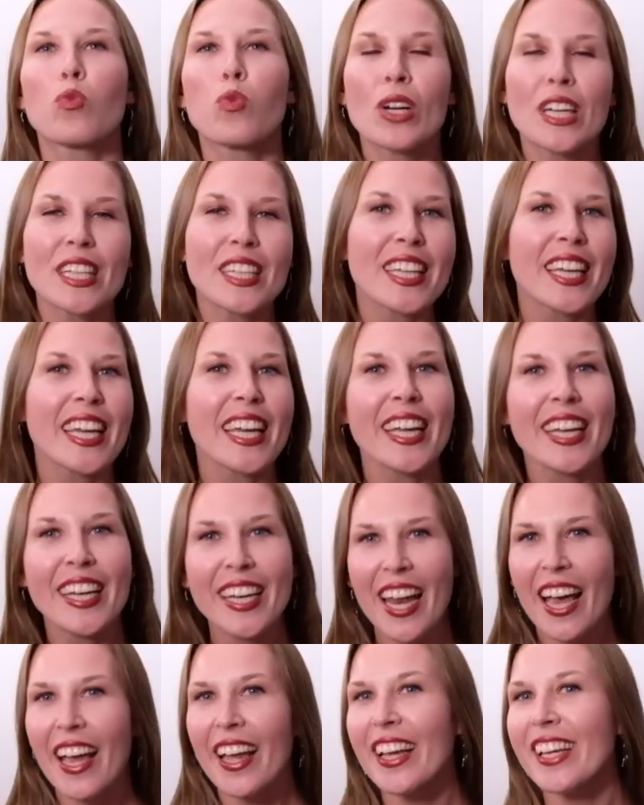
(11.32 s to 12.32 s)
really
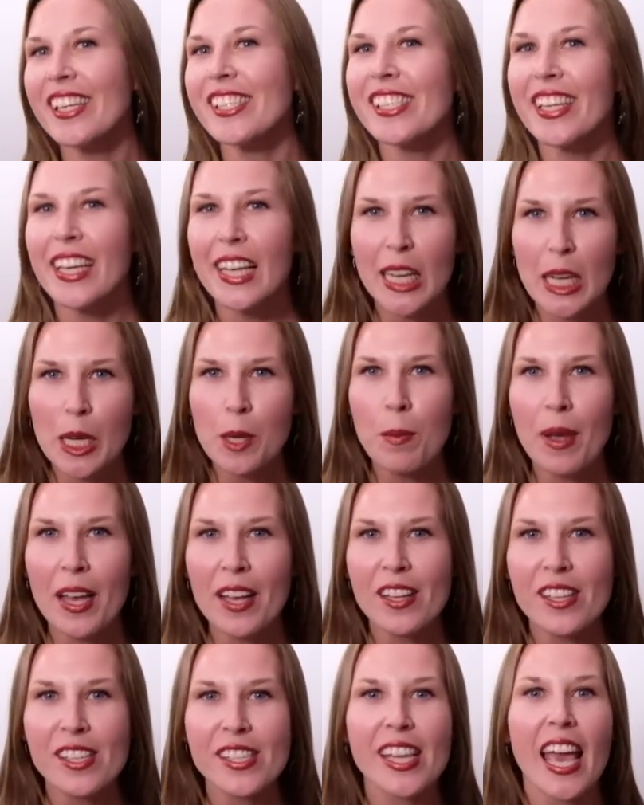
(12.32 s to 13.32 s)
nice
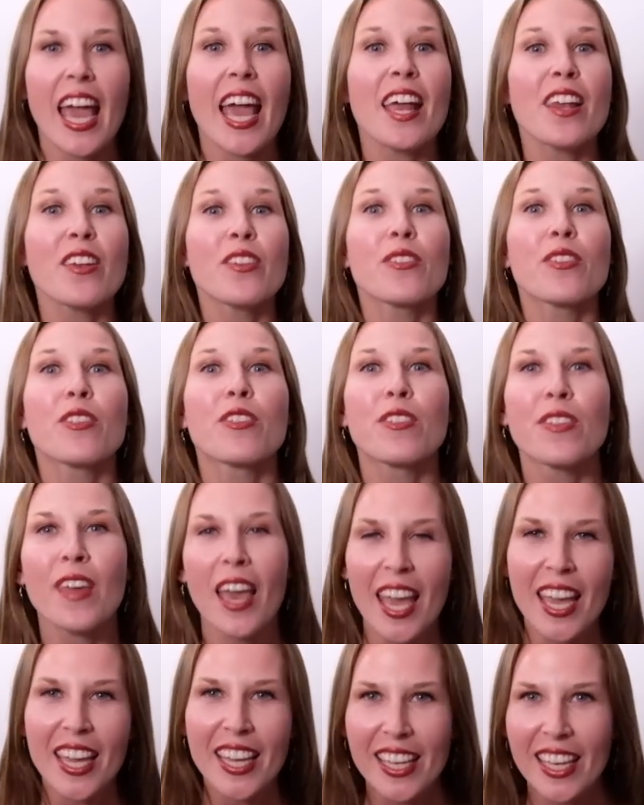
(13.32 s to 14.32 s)
emails and
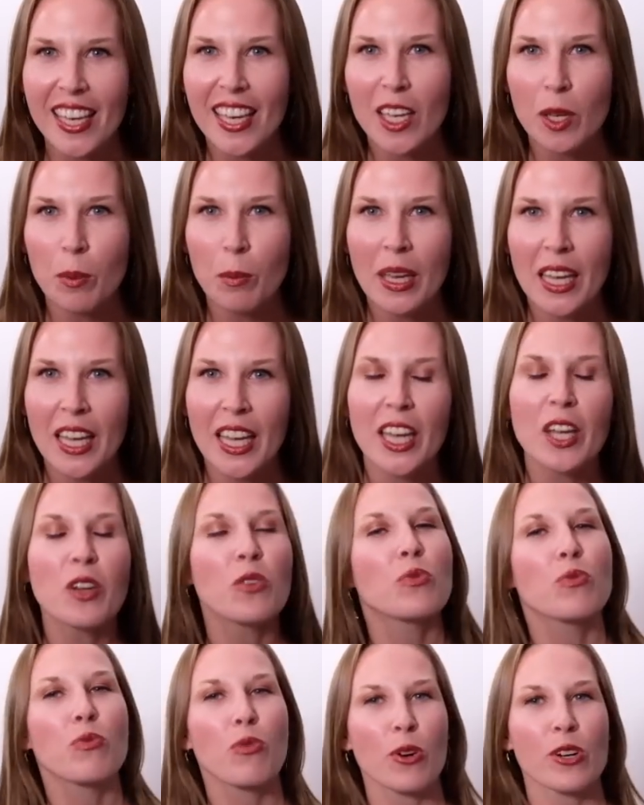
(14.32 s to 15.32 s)
thanking me
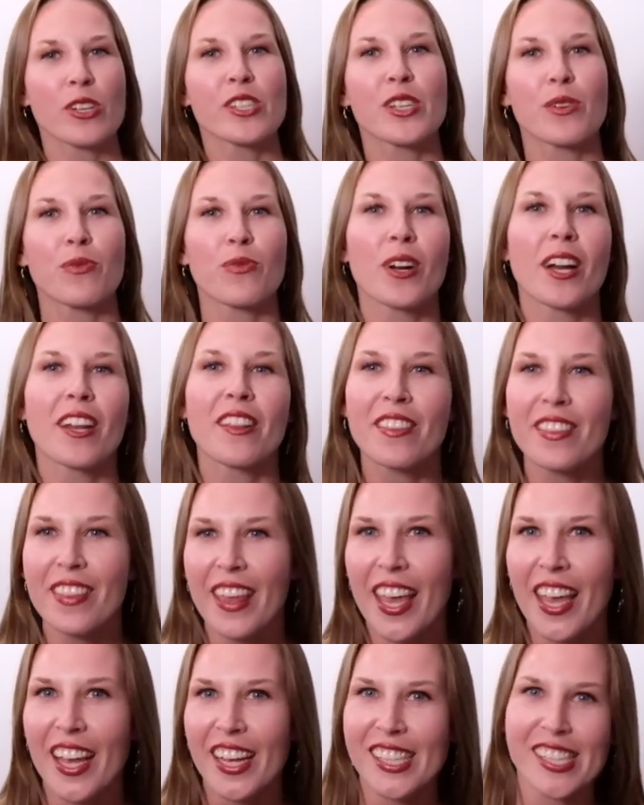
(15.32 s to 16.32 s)
for different
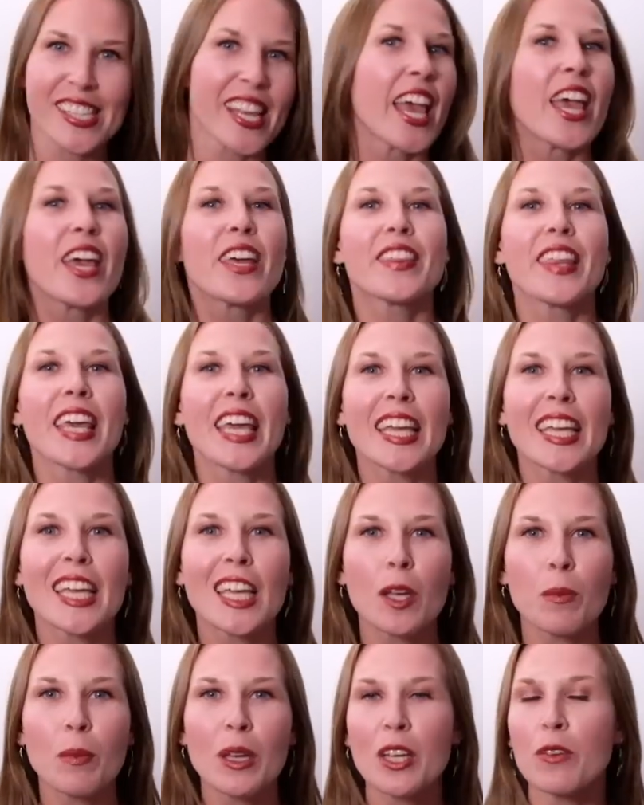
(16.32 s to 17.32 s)
things.
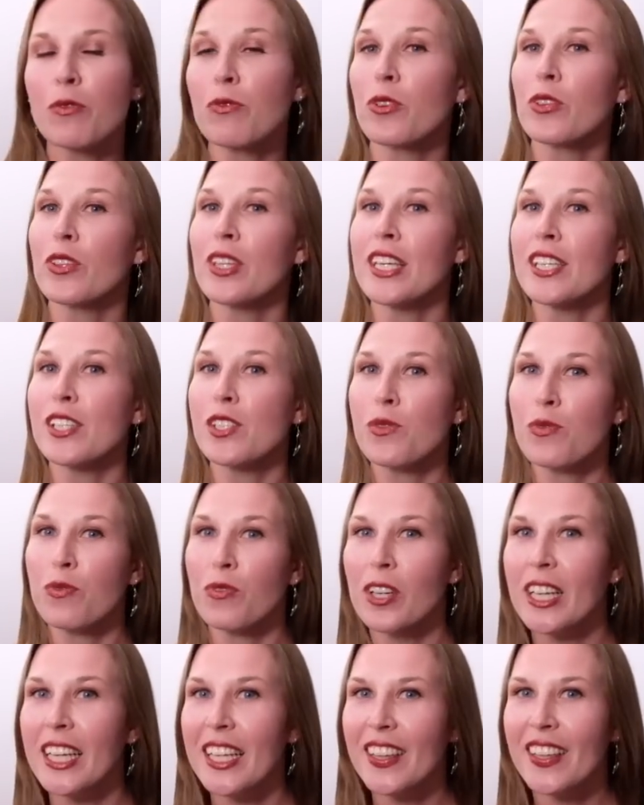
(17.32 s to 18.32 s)
Thanking me for these
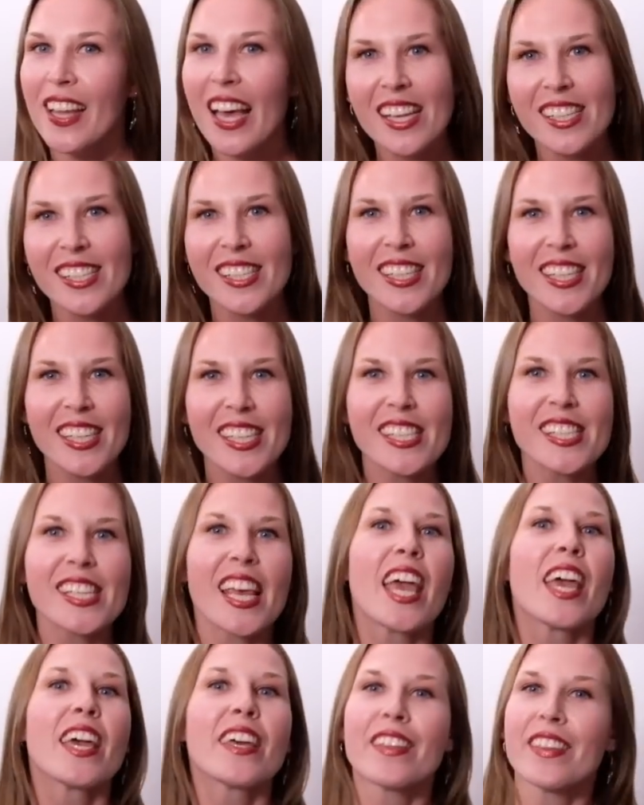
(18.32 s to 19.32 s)
free lessons,
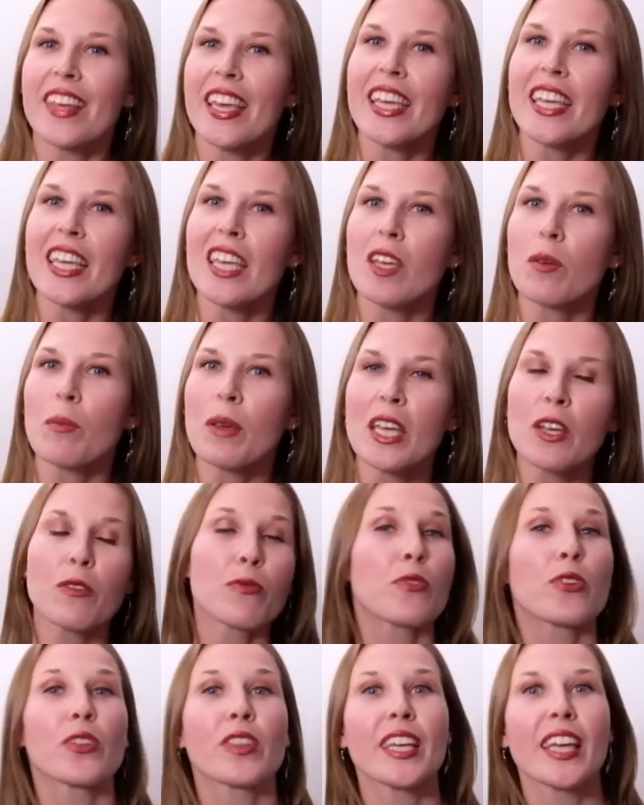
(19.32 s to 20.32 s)
thanking me
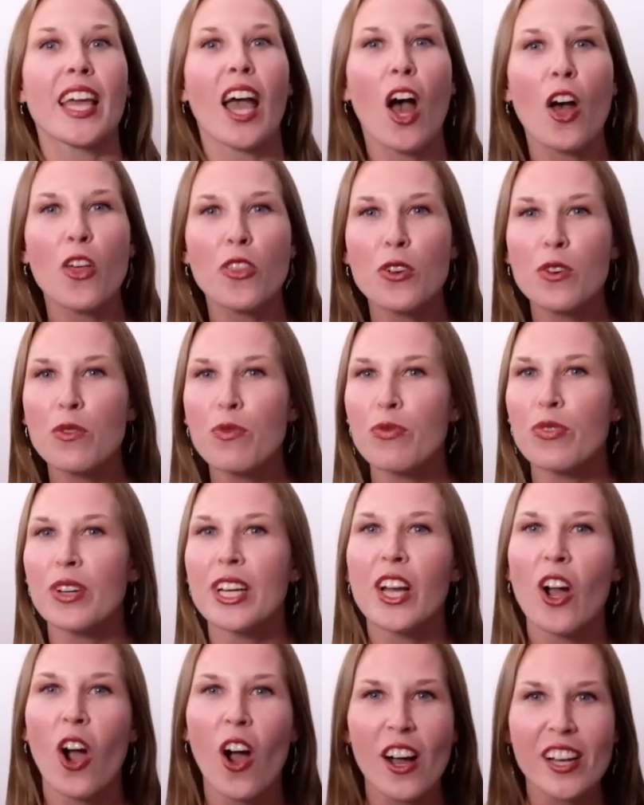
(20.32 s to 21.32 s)
for the other
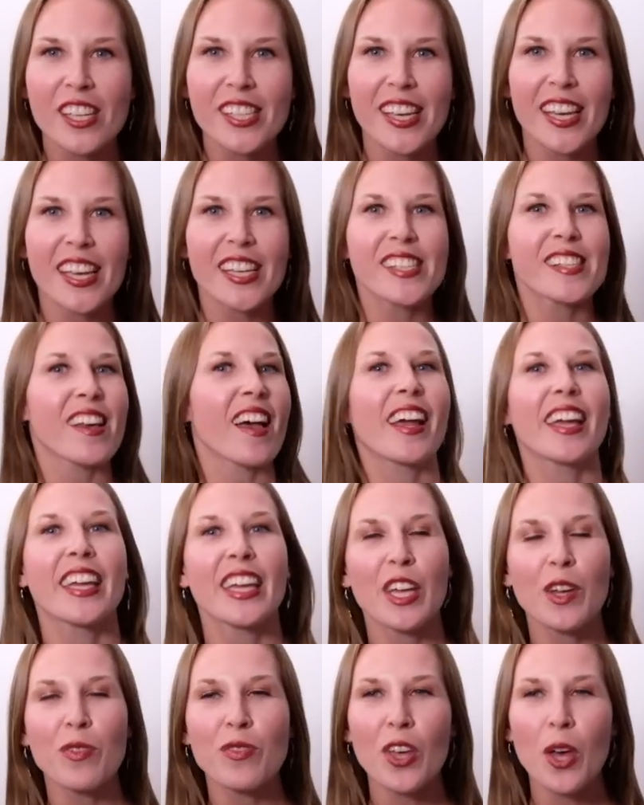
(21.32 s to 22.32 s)
free content I
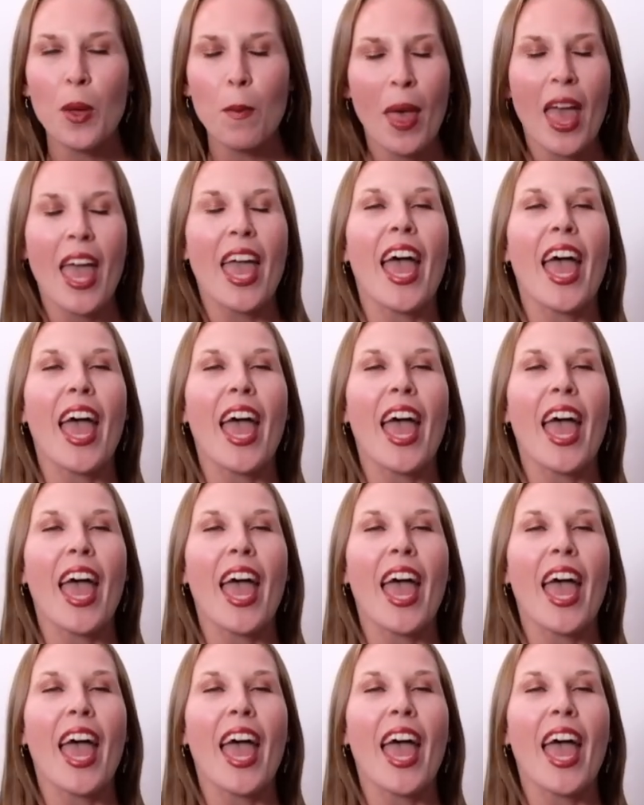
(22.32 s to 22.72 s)
give them,